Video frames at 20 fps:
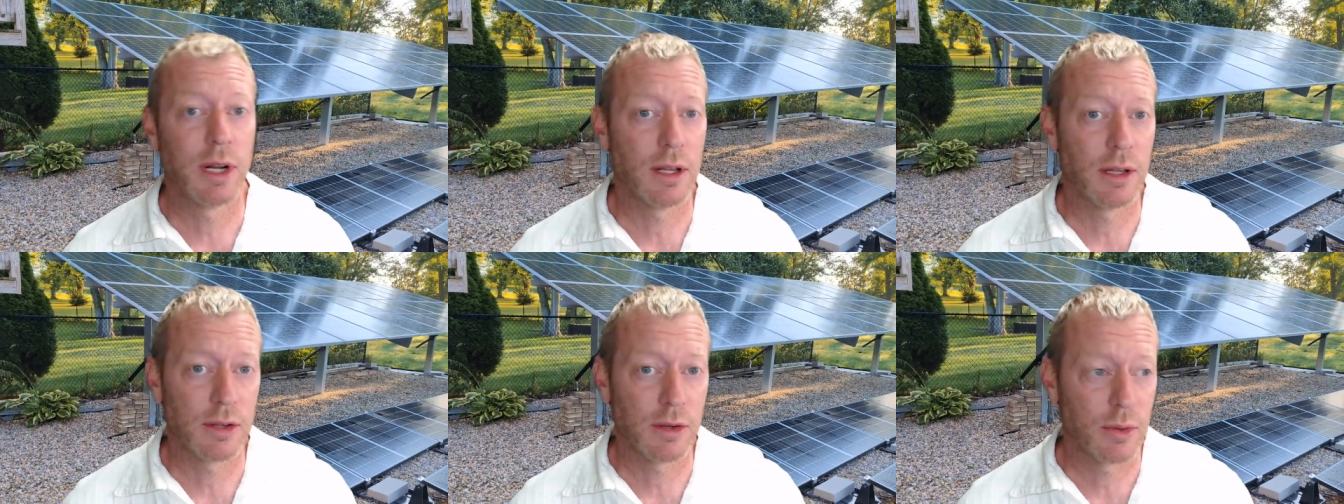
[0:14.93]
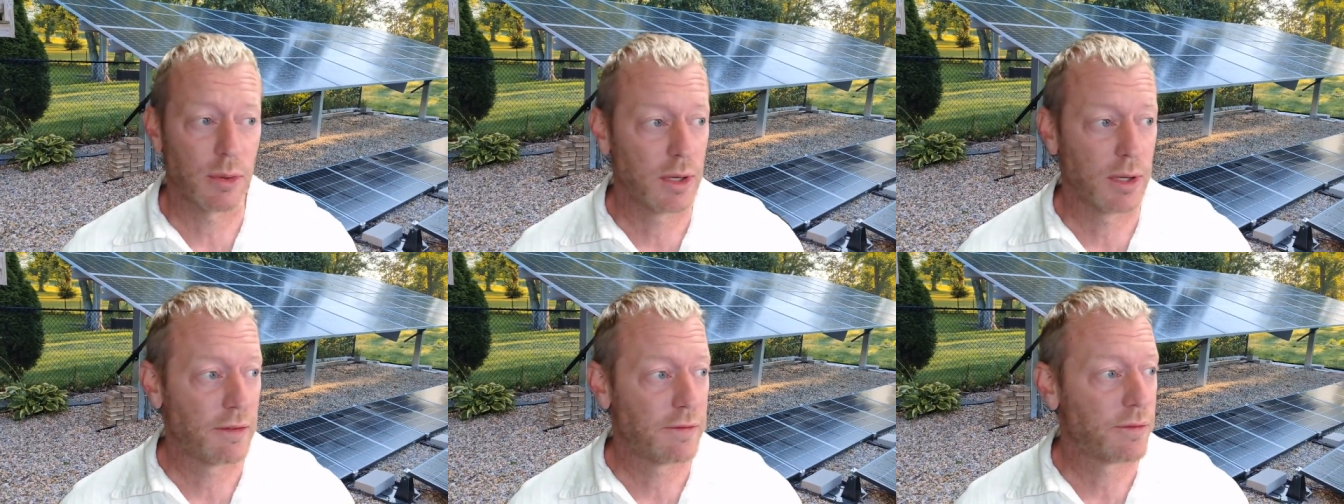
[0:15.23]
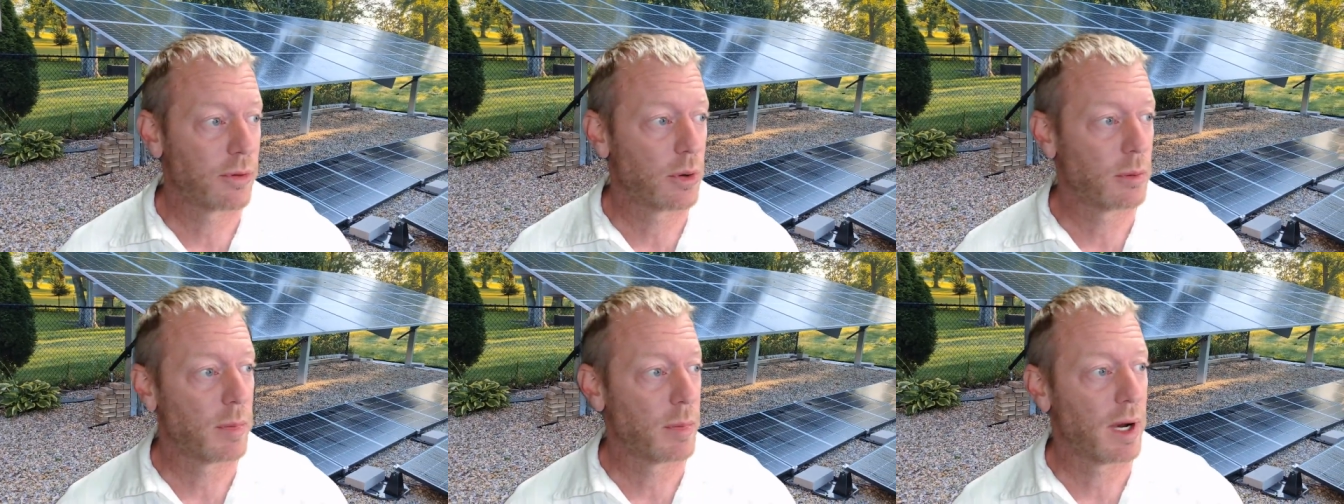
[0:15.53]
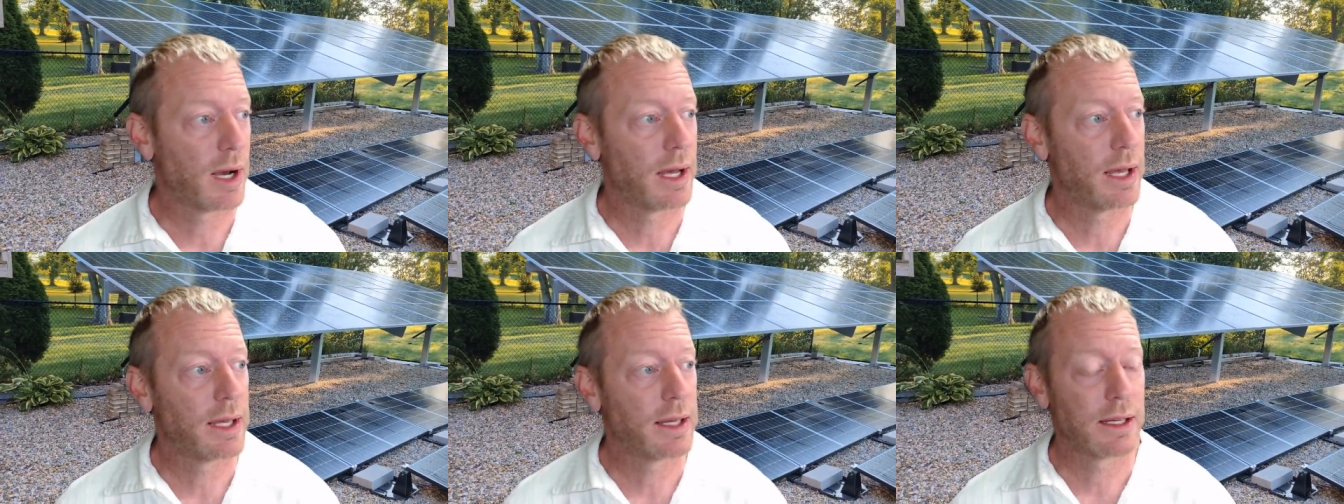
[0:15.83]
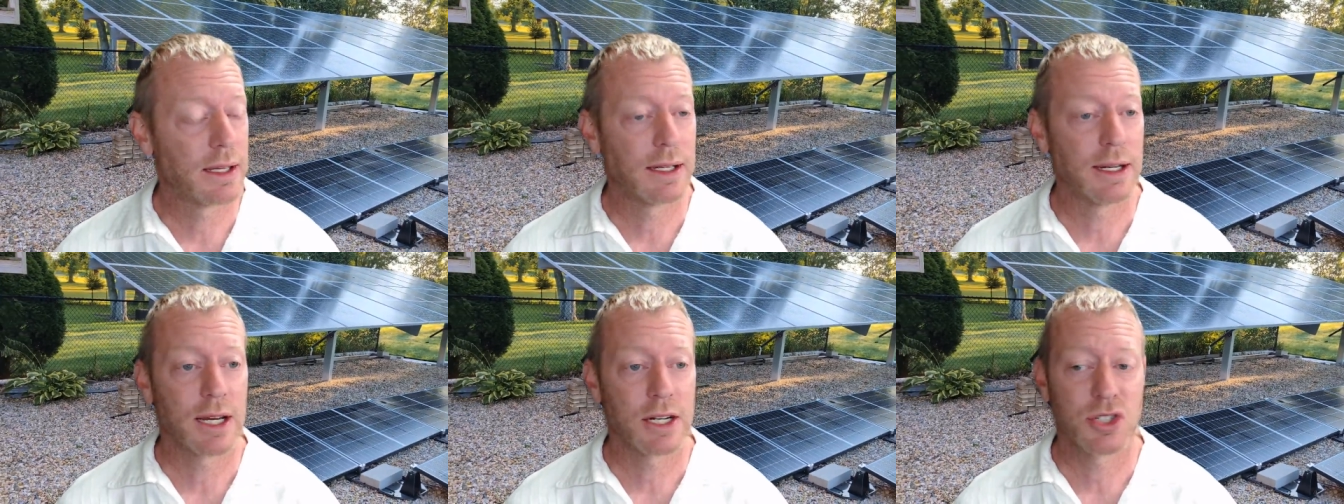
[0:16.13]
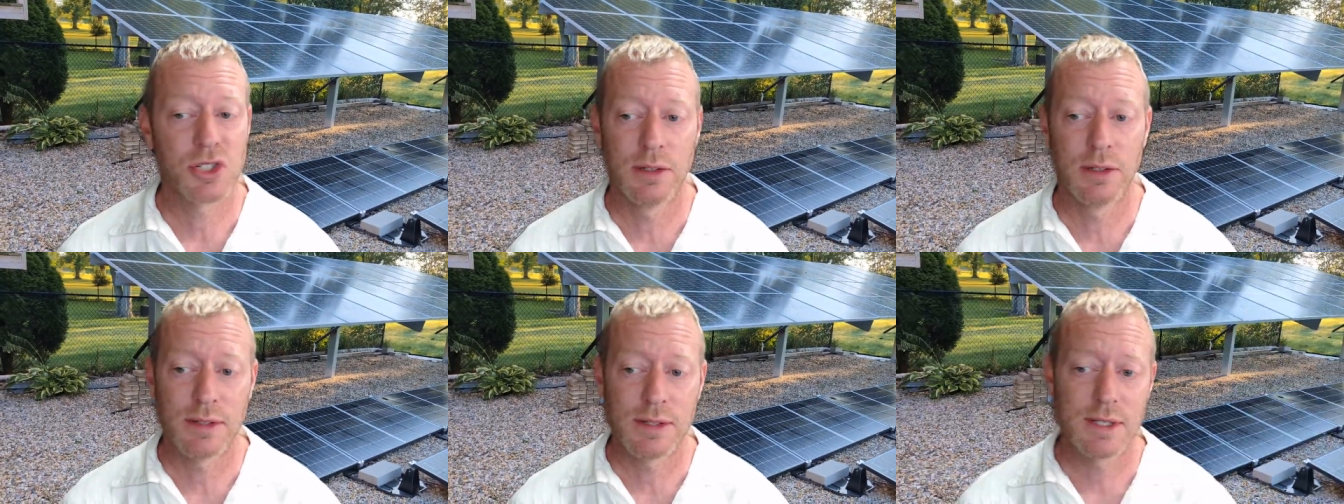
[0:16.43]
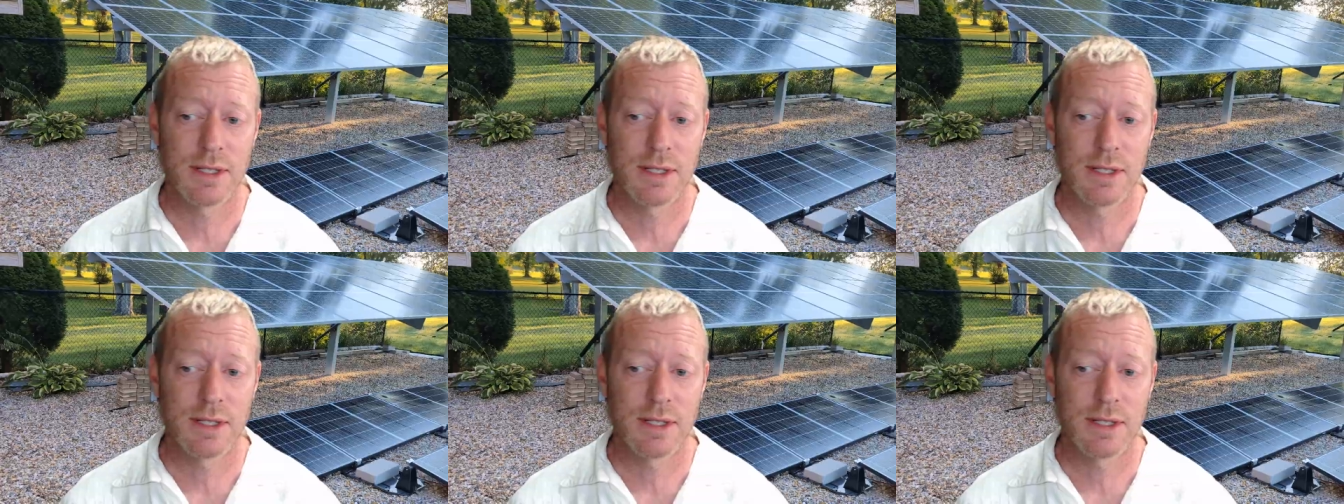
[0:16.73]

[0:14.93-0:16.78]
Illinois for my connection.